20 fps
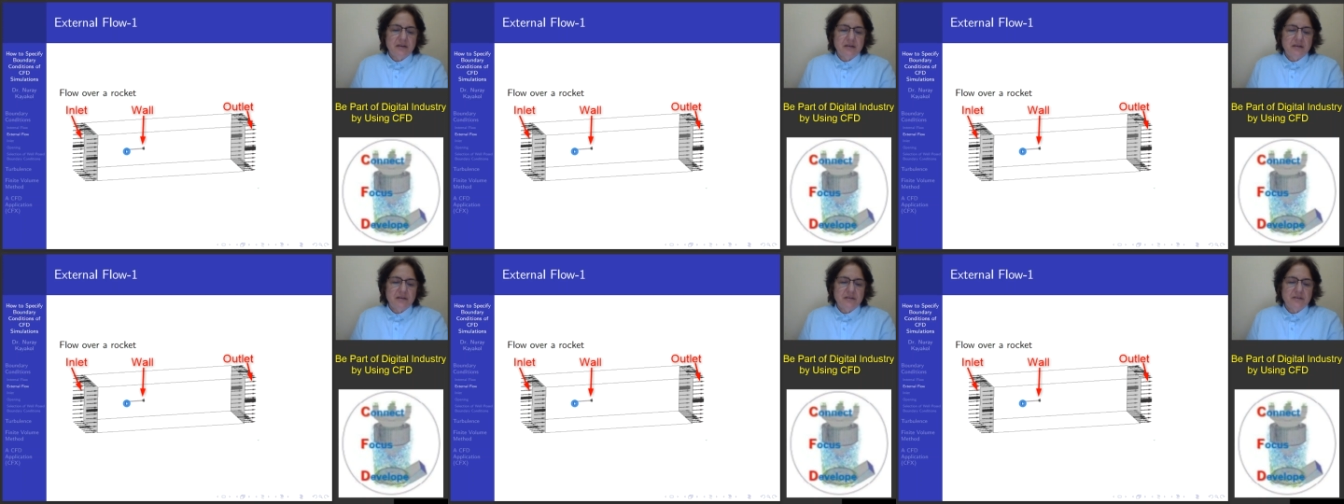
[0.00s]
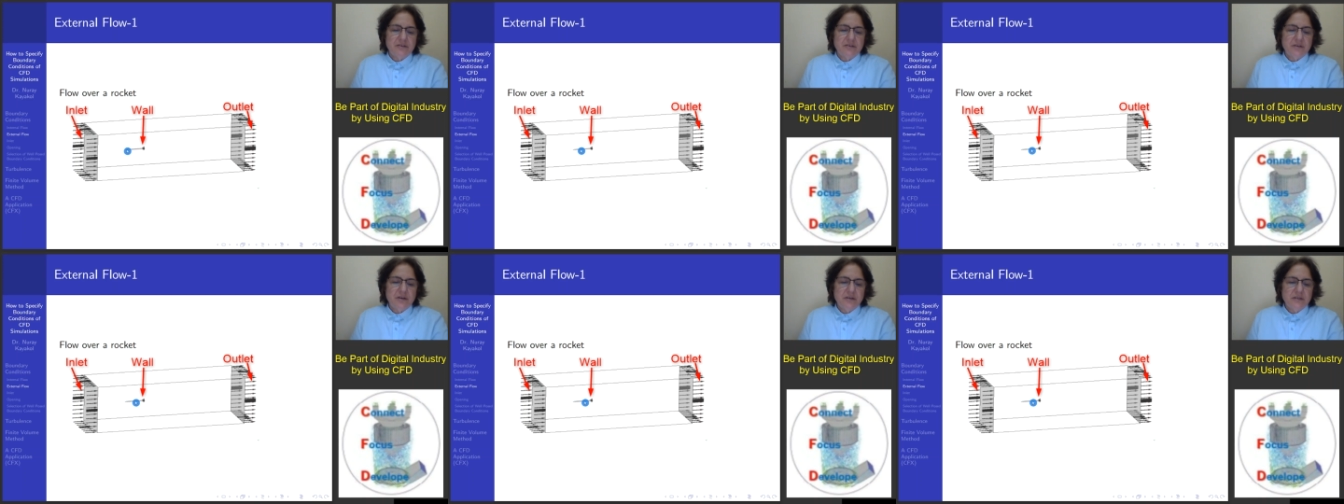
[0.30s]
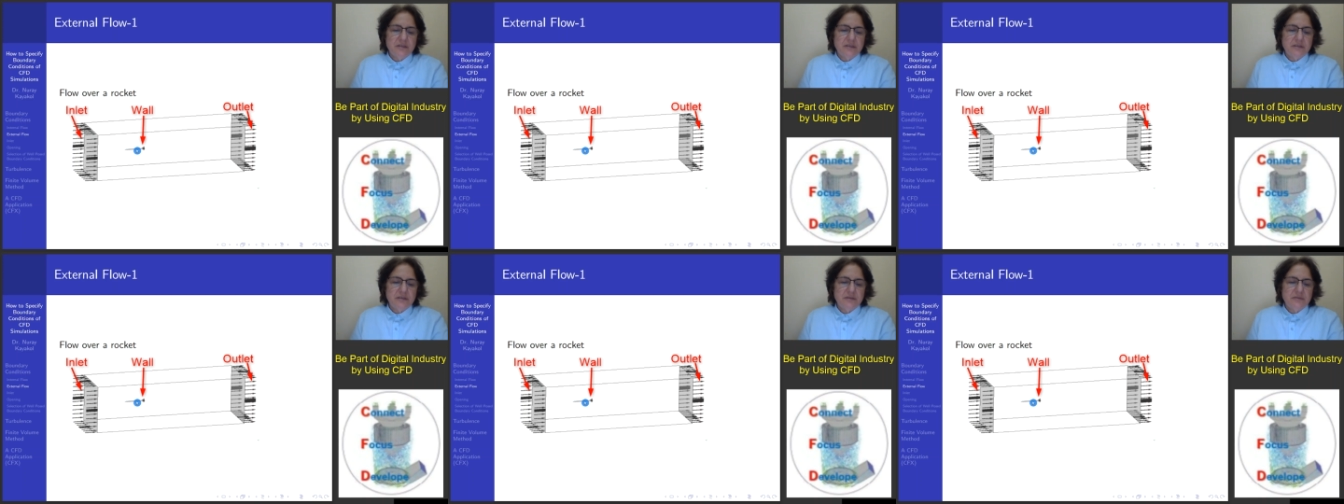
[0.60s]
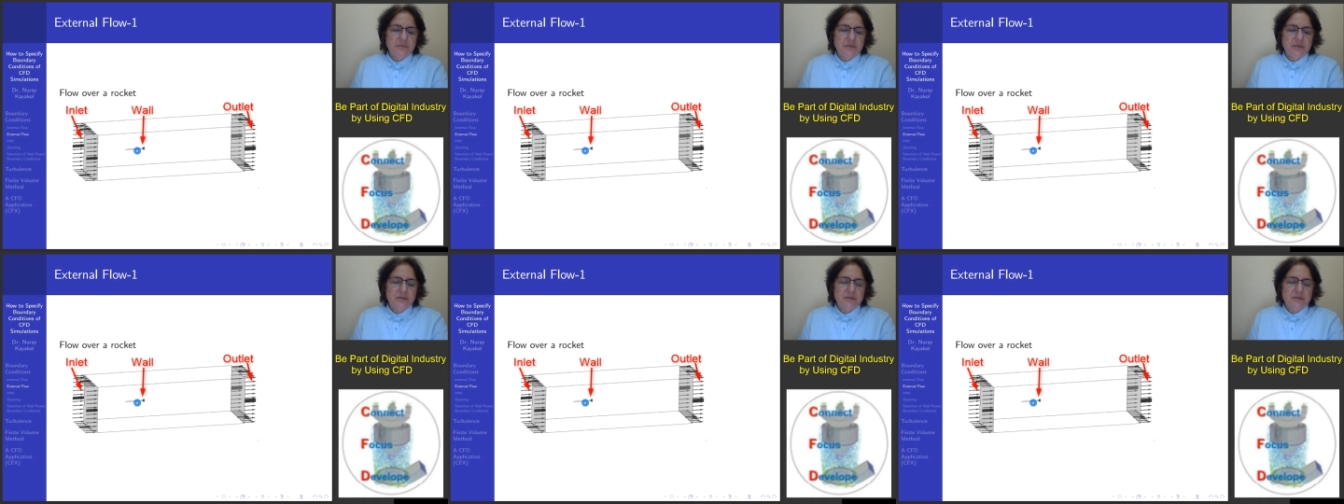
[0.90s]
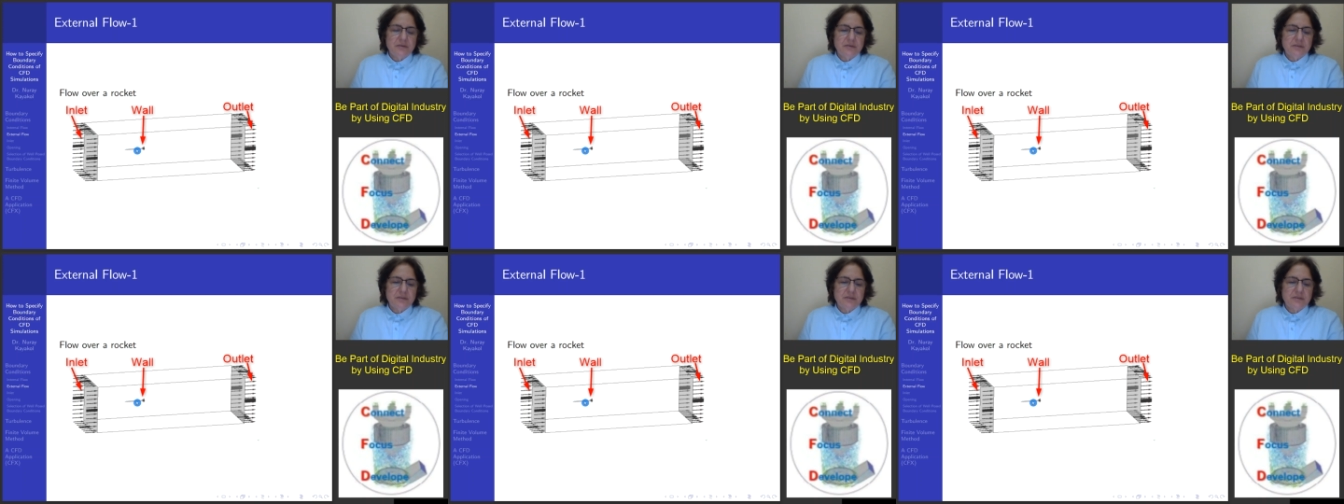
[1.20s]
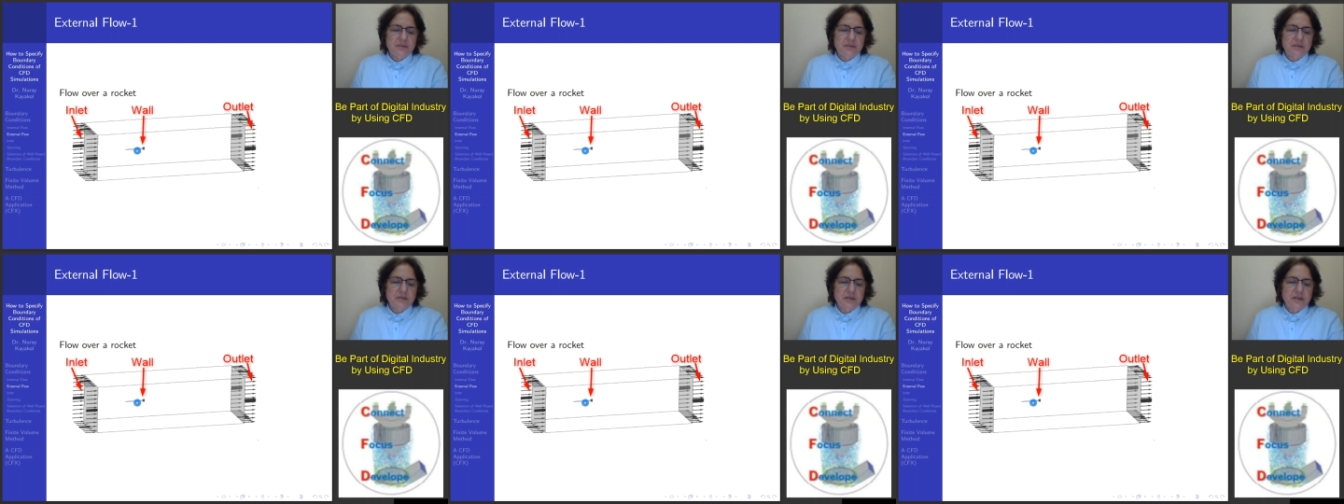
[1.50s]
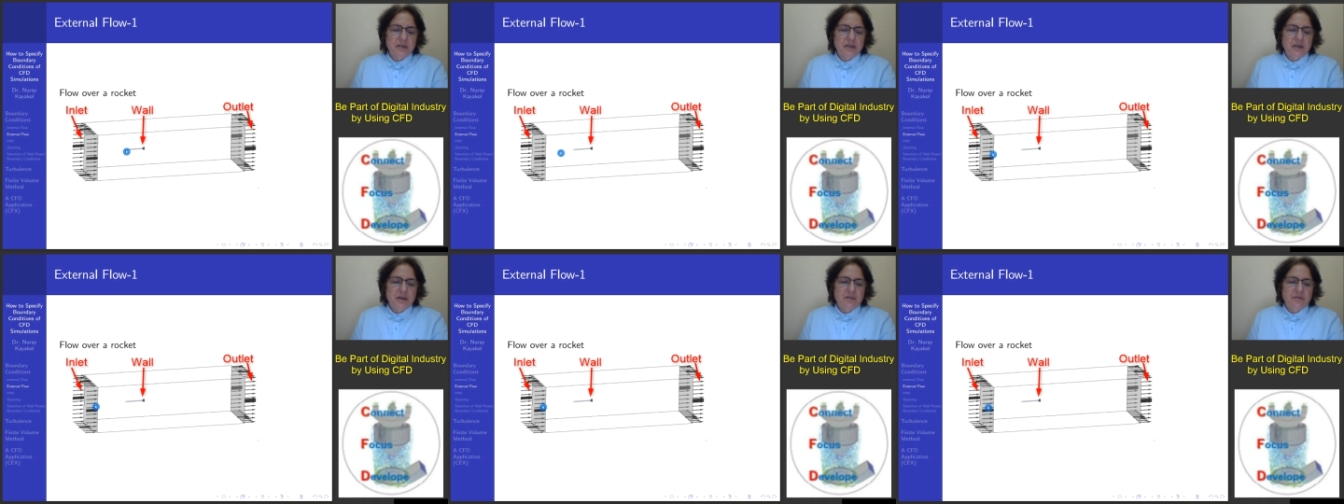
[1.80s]
rocket, because
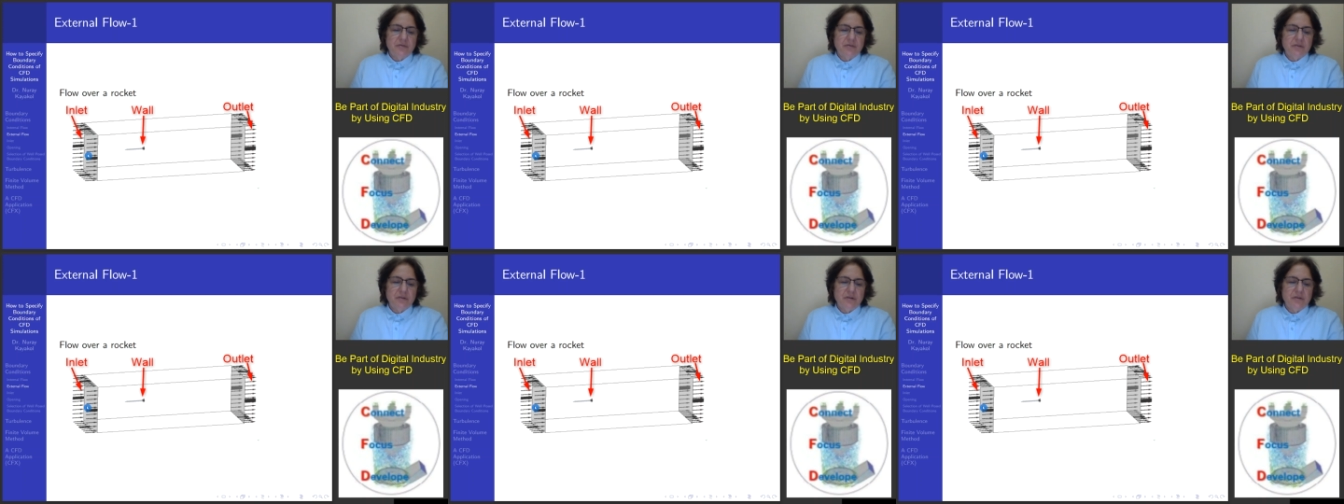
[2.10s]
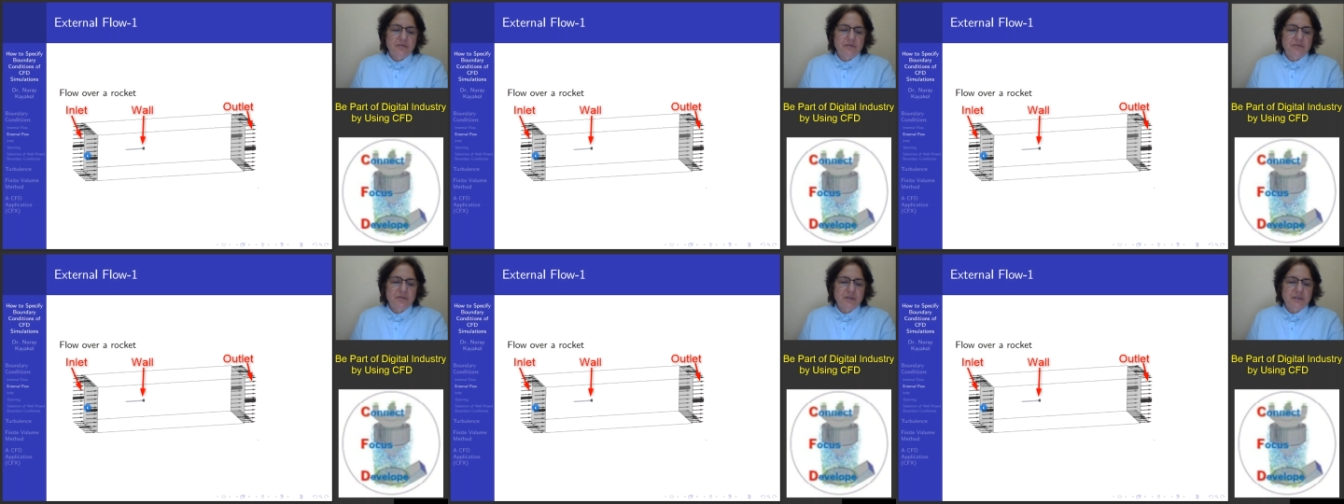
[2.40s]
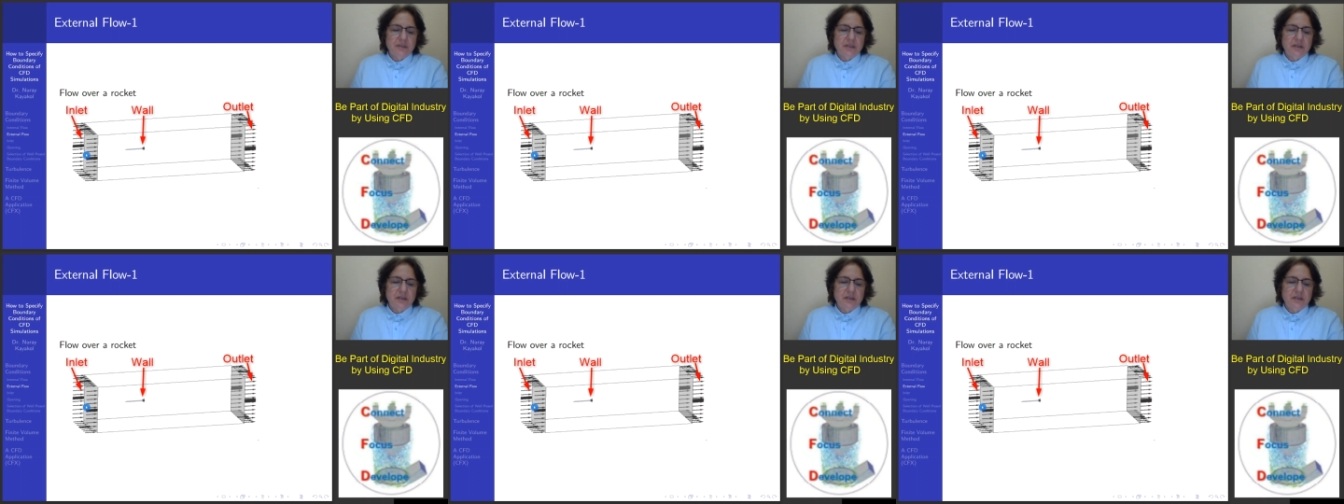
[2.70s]
flow will